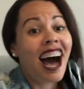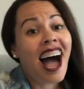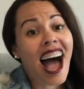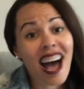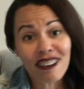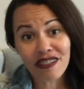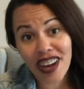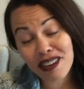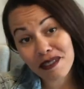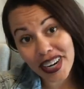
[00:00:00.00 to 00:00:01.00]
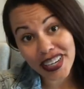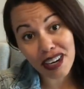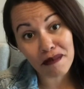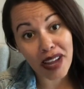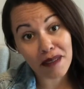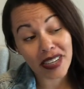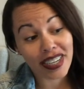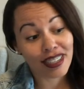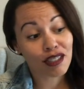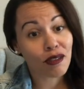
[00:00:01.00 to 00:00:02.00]
have fun wearing your baby.
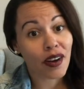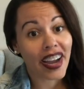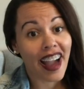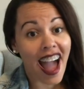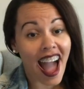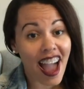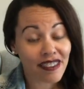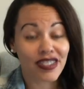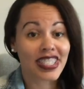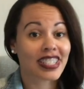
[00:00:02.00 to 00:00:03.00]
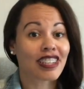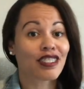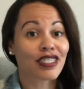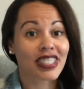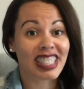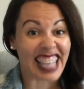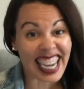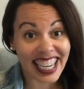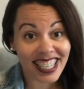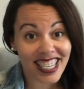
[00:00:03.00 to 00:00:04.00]
Enjoy every single
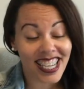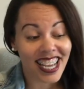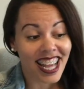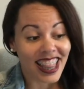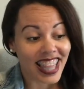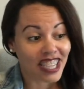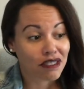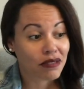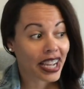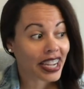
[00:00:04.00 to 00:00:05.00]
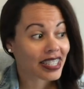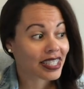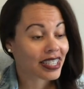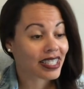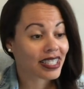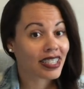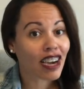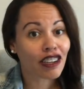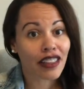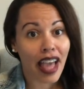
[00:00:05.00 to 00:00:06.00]
second that you get to
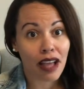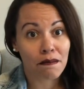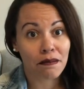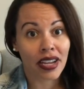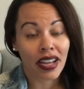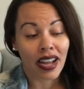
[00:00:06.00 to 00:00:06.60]
snuggle them.